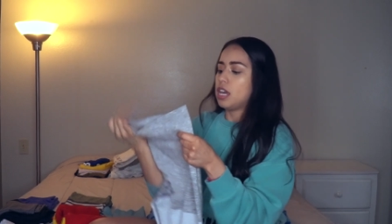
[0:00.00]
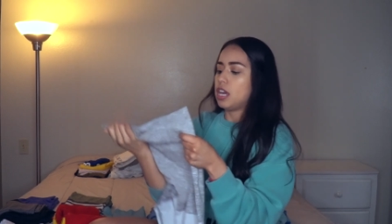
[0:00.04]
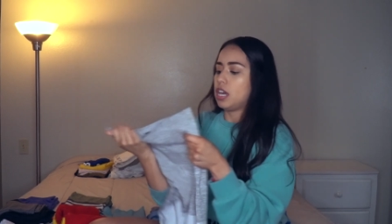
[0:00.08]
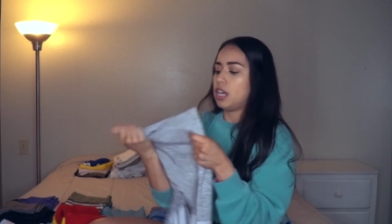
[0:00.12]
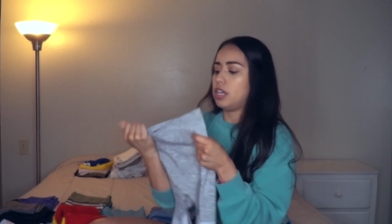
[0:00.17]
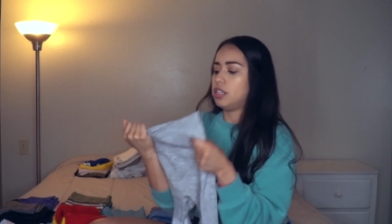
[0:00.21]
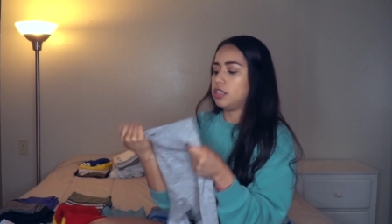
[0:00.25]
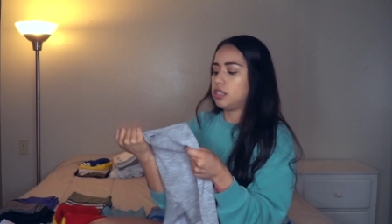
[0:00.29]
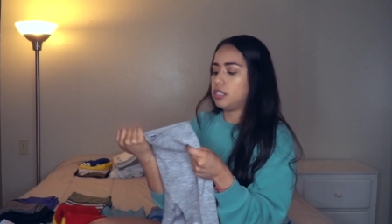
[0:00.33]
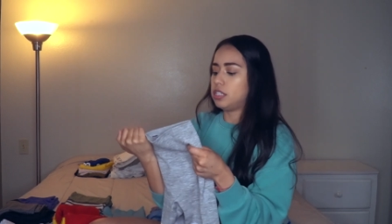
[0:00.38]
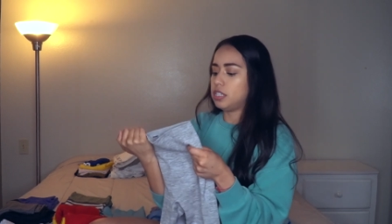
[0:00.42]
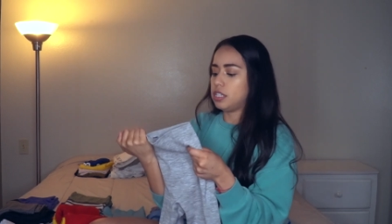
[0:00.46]

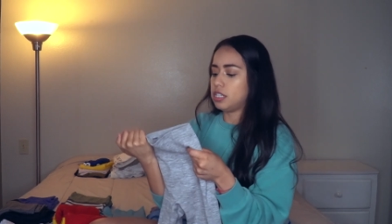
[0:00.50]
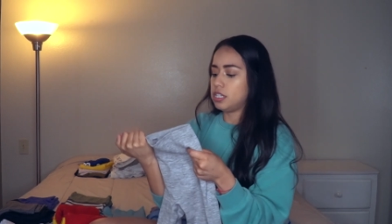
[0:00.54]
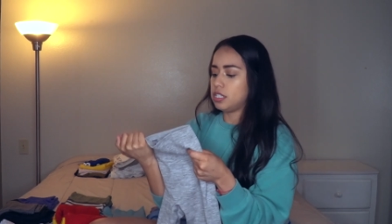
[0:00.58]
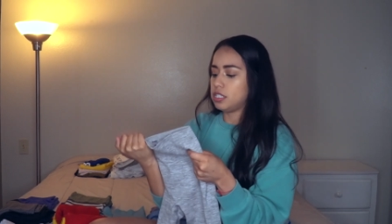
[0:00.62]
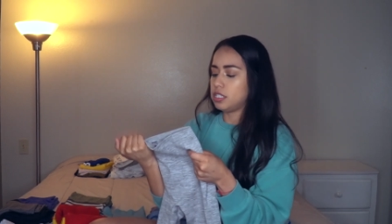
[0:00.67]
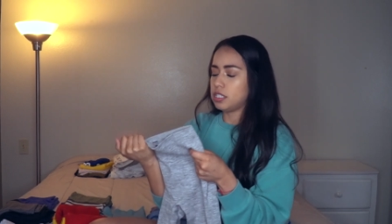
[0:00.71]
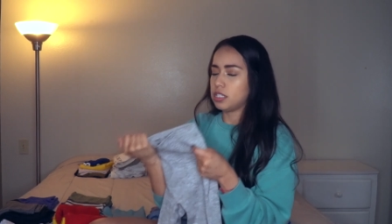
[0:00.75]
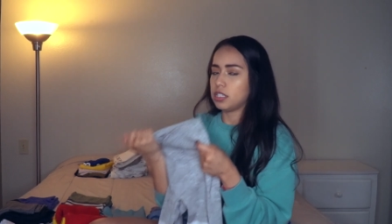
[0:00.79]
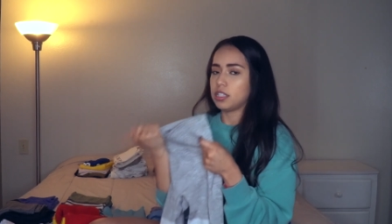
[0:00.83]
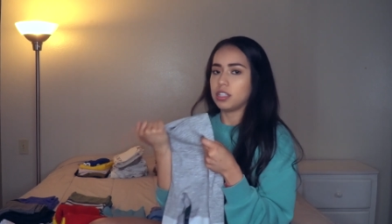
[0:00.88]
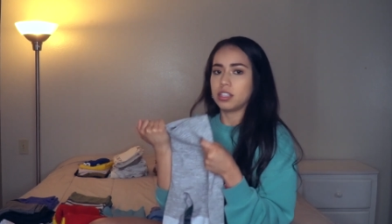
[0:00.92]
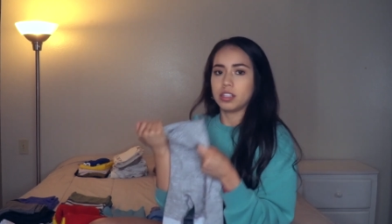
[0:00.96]
And
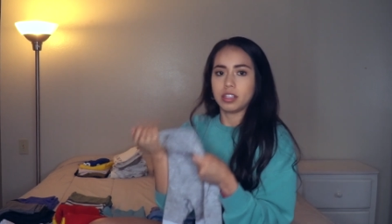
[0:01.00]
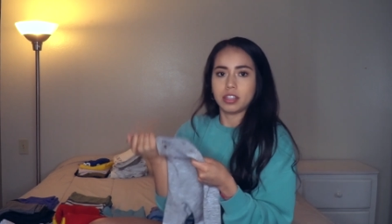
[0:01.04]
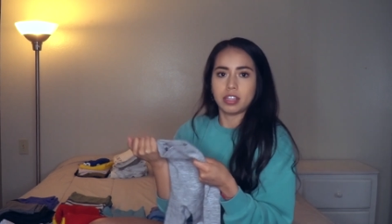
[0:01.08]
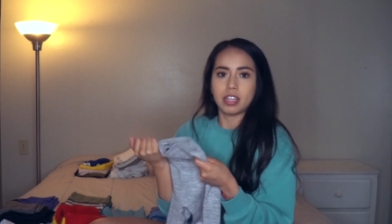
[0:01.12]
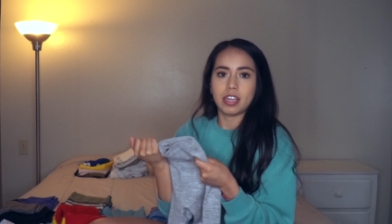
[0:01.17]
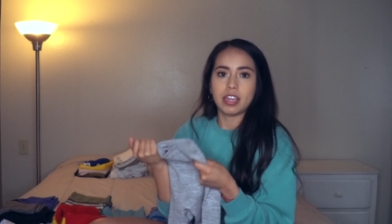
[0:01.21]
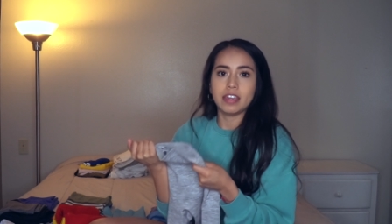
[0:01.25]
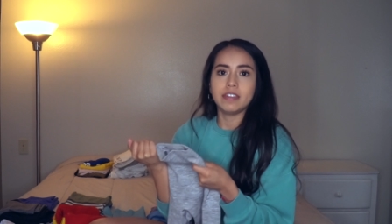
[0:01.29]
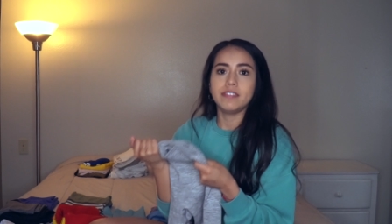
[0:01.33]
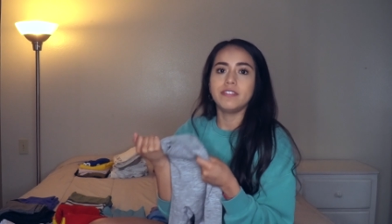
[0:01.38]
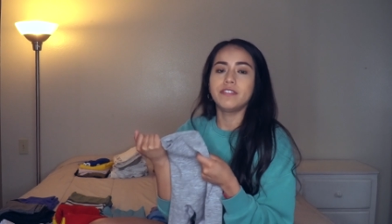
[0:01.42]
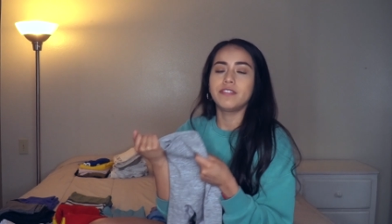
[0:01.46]
these,
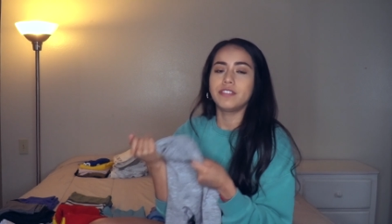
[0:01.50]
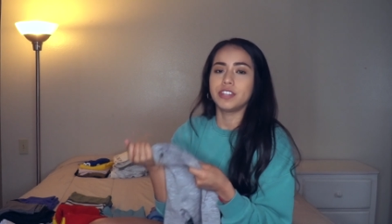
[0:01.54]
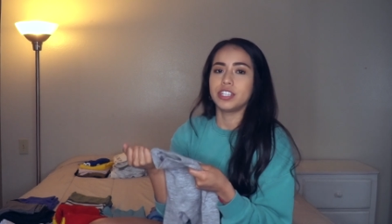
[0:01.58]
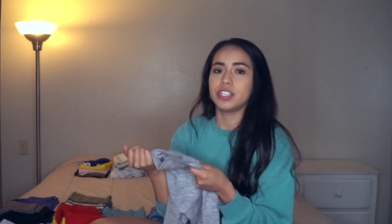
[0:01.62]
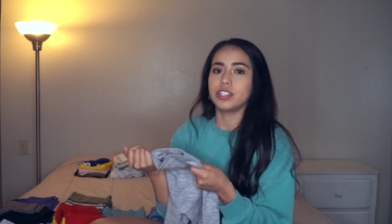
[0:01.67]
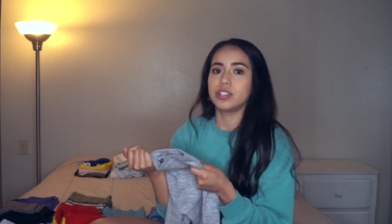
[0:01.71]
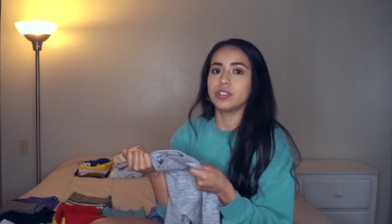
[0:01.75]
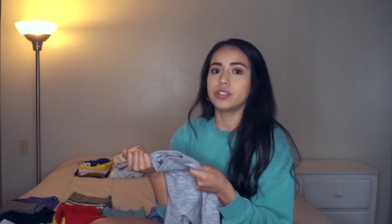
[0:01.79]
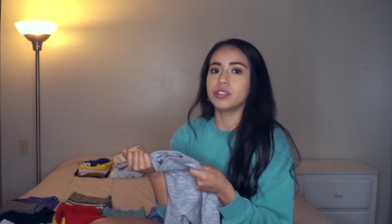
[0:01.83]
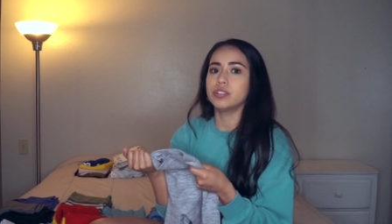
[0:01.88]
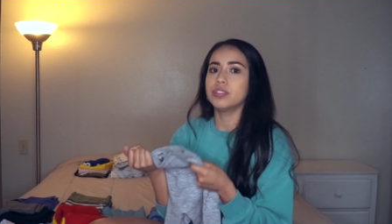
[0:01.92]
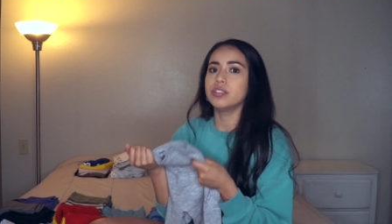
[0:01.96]
they
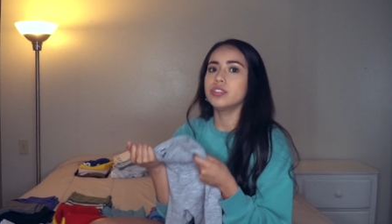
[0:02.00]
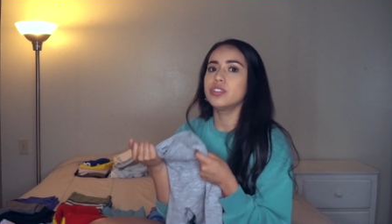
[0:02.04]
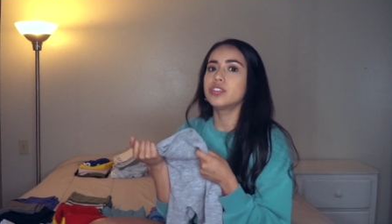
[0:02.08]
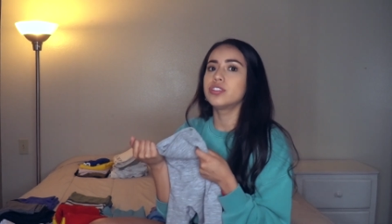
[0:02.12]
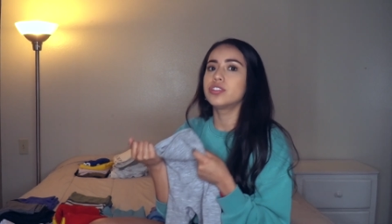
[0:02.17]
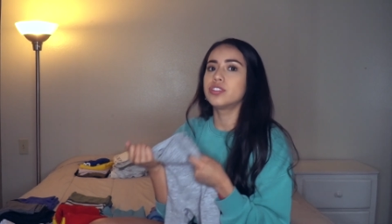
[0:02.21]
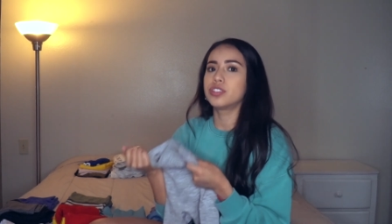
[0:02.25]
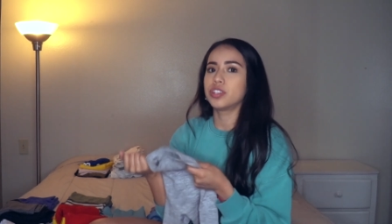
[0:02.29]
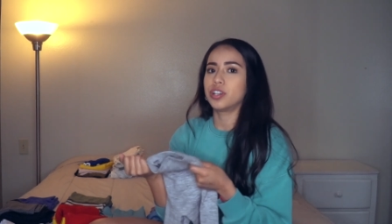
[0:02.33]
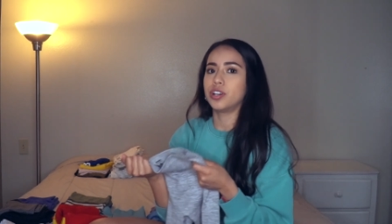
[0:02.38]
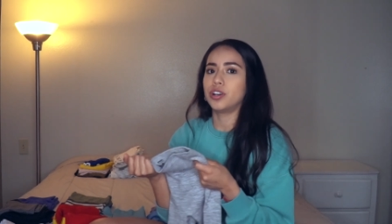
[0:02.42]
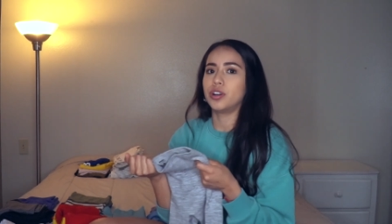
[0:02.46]
feel
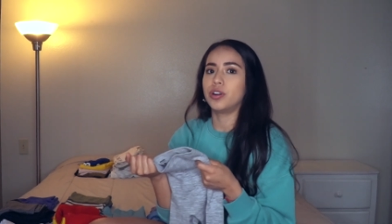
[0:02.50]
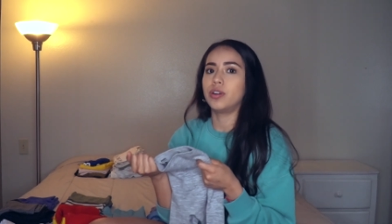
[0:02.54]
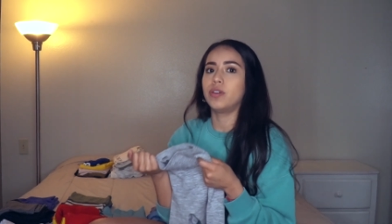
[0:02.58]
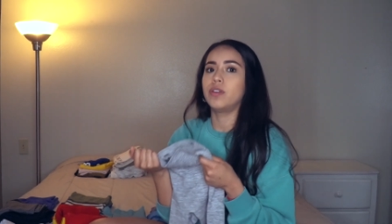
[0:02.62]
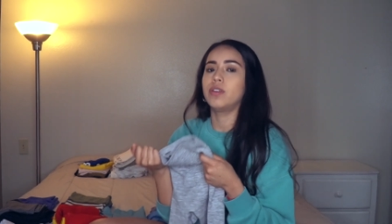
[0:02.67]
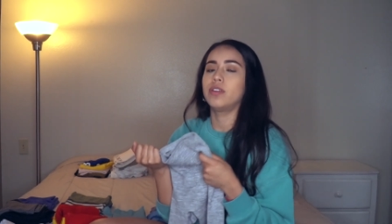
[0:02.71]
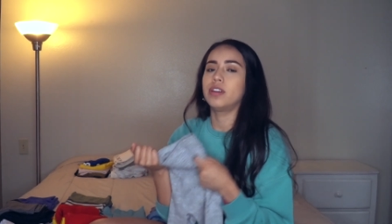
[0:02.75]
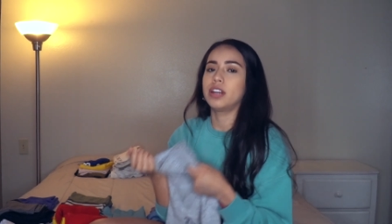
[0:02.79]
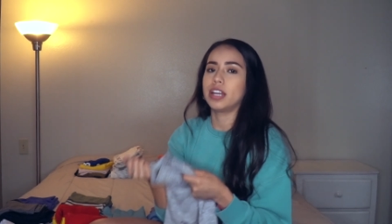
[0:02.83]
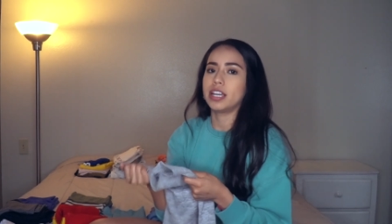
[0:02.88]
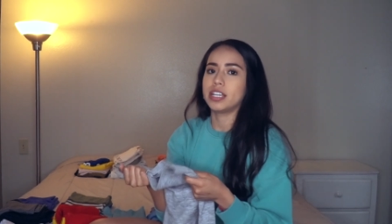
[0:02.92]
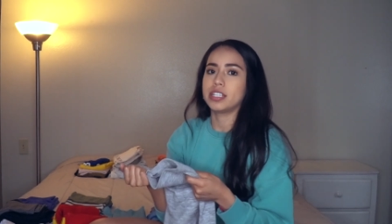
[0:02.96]

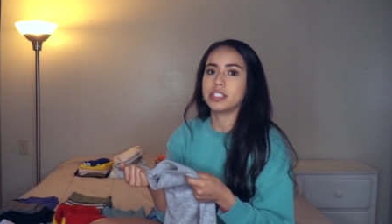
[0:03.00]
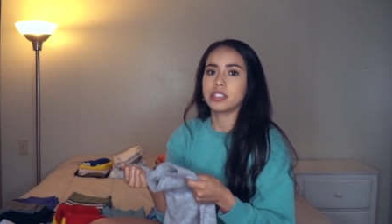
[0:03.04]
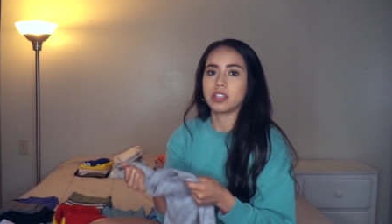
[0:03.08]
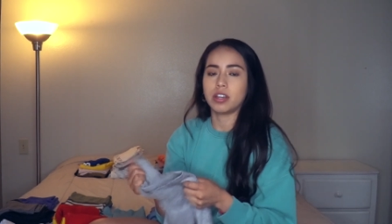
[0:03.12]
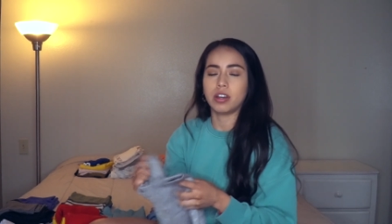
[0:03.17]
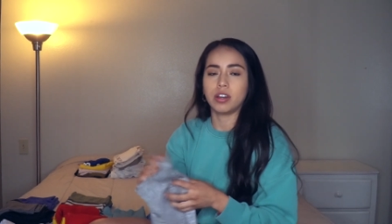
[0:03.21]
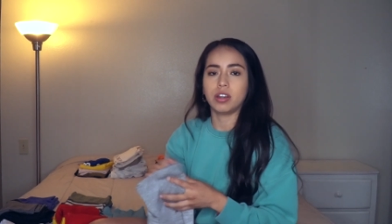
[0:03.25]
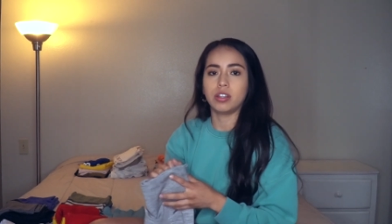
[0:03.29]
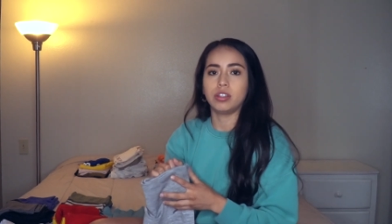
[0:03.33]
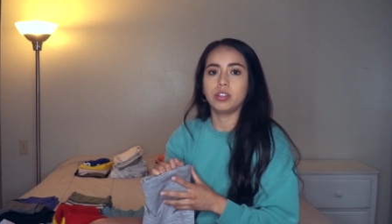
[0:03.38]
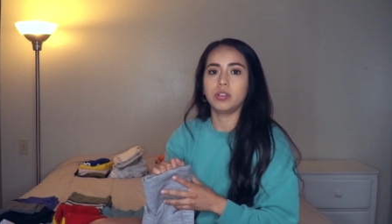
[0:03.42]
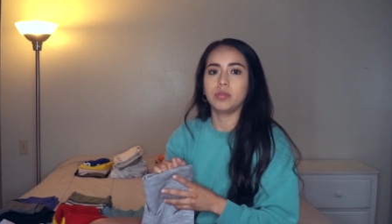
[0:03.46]
so nice on.